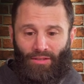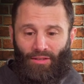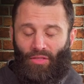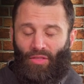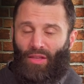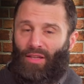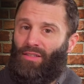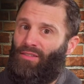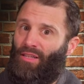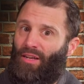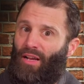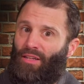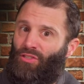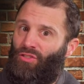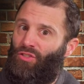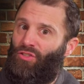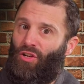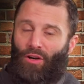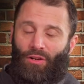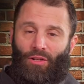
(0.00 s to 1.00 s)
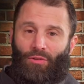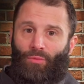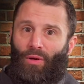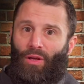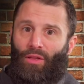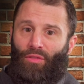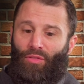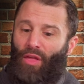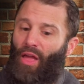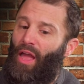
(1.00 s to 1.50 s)
The things that I started
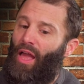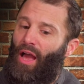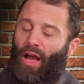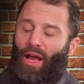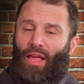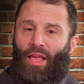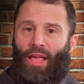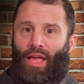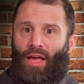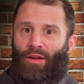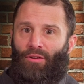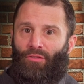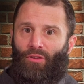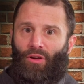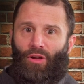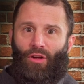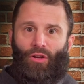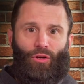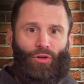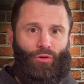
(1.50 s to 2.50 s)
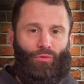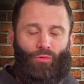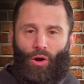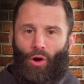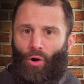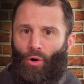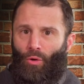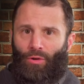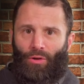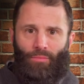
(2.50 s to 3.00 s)
with, I have
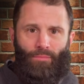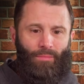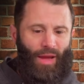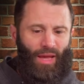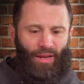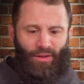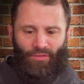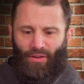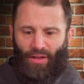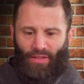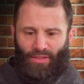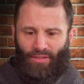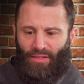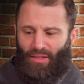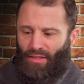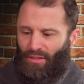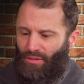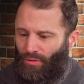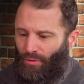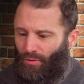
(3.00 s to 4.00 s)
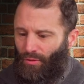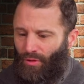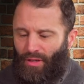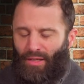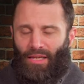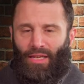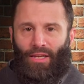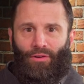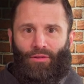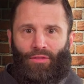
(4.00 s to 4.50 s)
grown and manifested into the
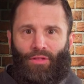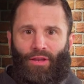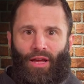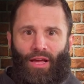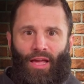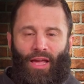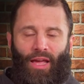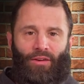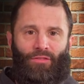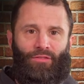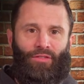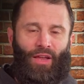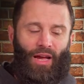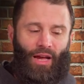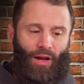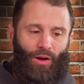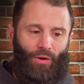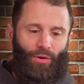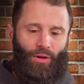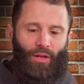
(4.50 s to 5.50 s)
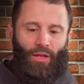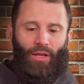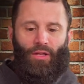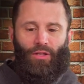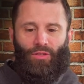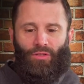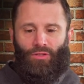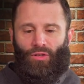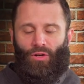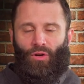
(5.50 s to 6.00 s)
gear that I have now.
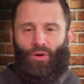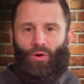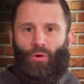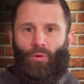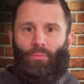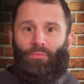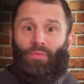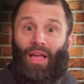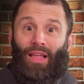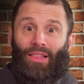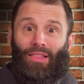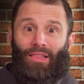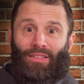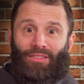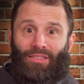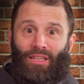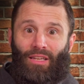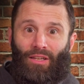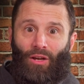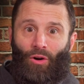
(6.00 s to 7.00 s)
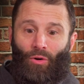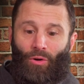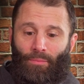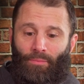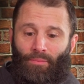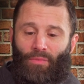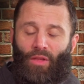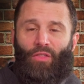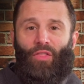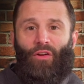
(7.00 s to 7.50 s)
So let's get going.
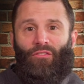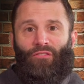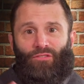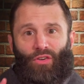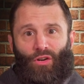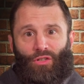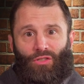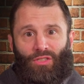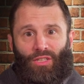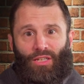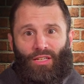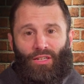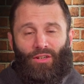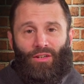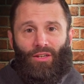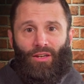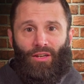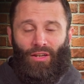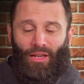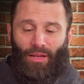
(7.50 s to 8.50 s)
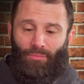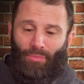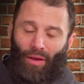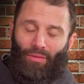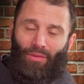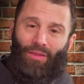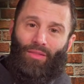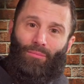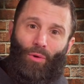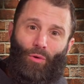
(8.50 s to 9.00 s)
The first thing you're going to need,
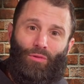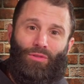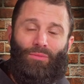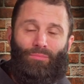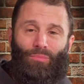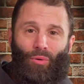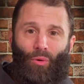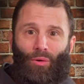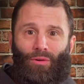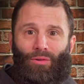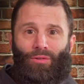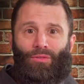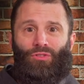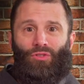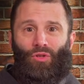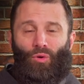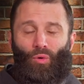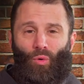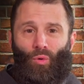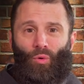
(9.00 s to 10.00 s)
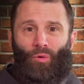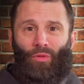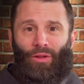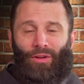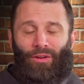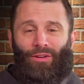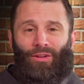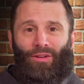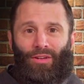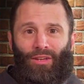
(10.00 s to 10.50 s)
probably the most important tool that
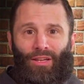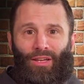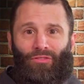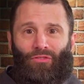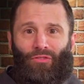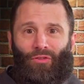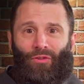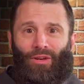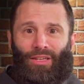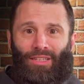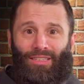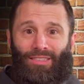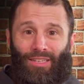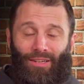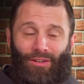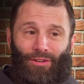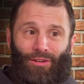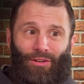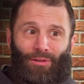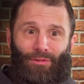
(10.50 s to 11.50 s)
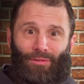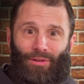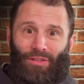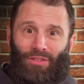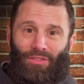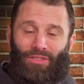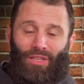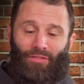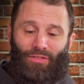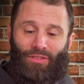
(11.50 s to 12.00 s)
you're going to need for interior real
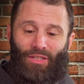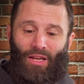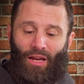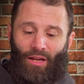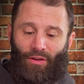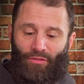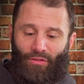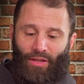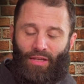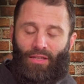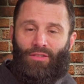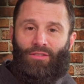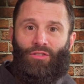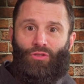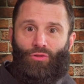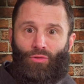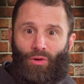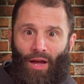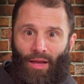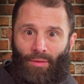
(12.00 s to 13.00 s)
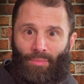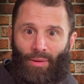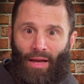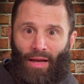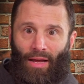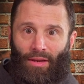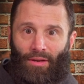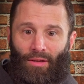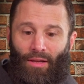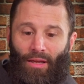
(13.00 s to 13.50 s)
estate photography, is a
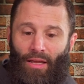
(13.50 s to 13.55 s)
tripod.